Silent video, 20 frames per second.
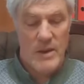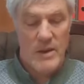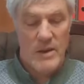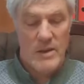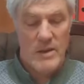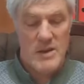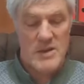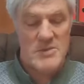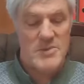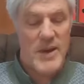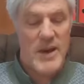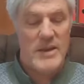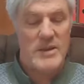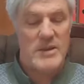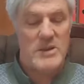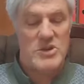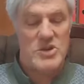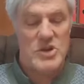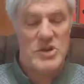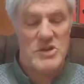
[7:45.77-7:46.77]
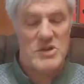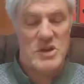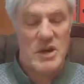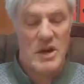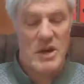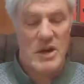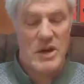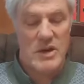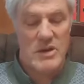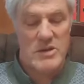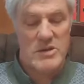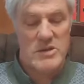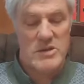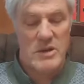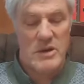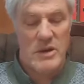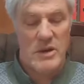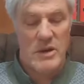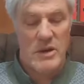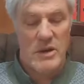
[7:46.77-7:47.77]
This made the Jews ask,
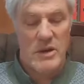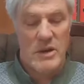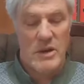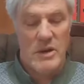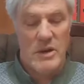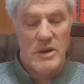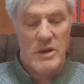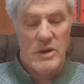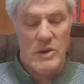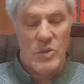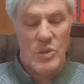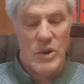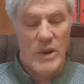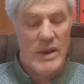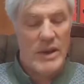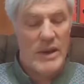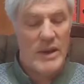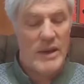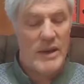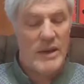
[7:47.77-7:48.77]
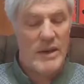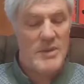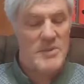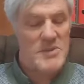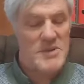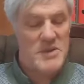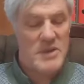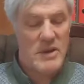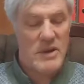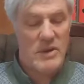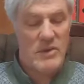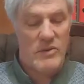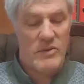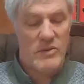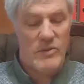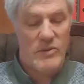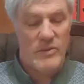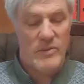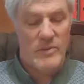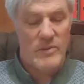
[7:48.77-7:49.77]
"Will he kill himself?
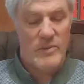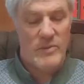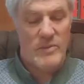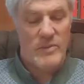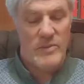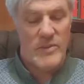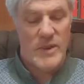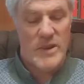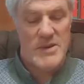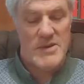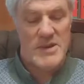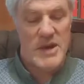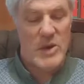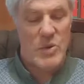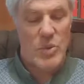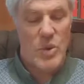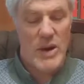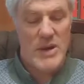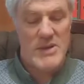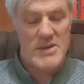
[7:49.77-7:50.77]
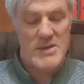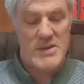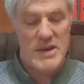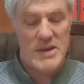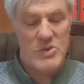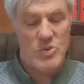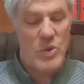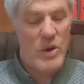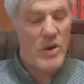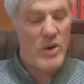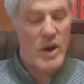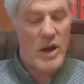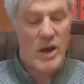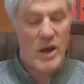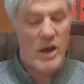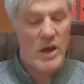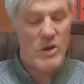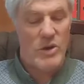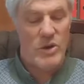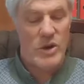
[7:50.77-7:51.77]
Is that why he says, 'Where I
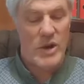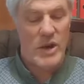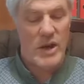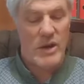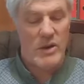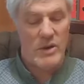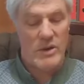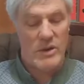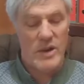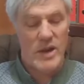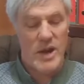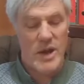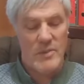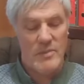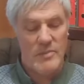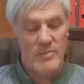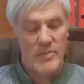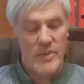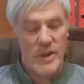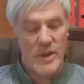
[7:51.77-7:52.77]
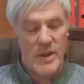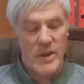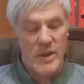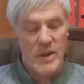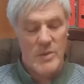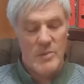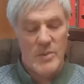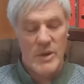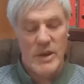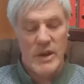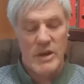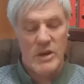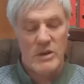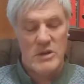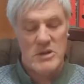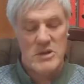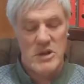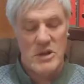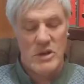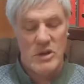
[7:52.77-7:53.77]
go, you cannot come'?" But he
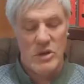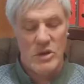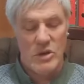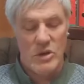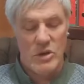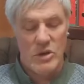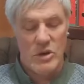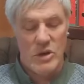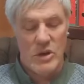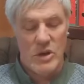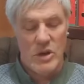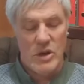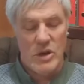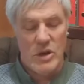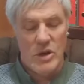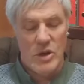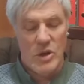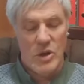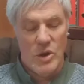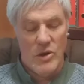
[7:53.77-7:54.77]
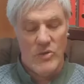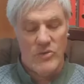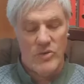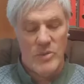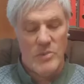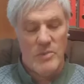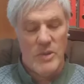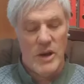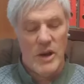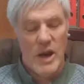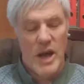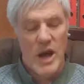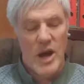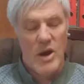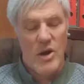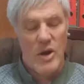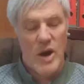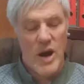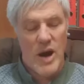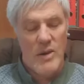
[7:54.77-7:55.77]
continued, "You are from
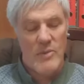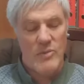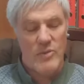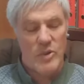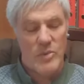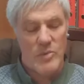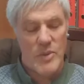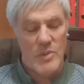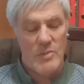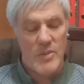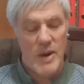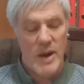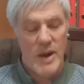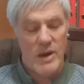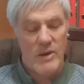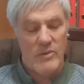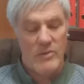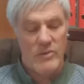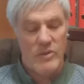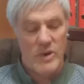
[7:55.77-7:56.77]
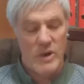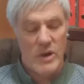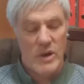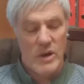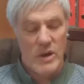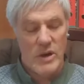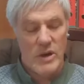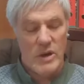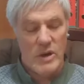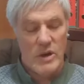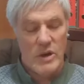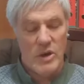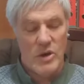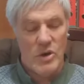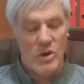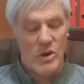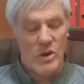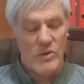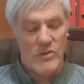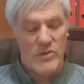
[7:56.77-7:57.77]
below, I am from above.
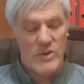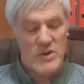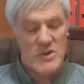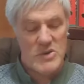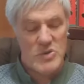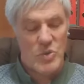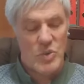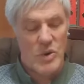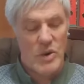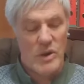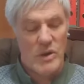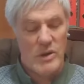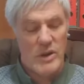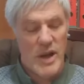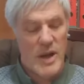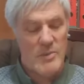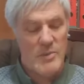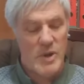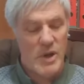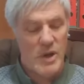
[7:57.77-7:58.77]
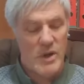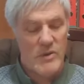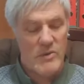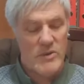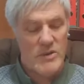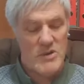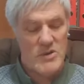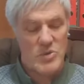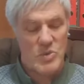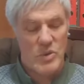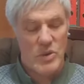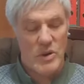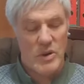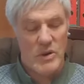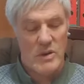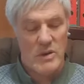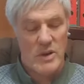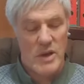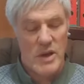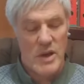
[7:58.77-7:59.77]
You are of this world, I am not of this world.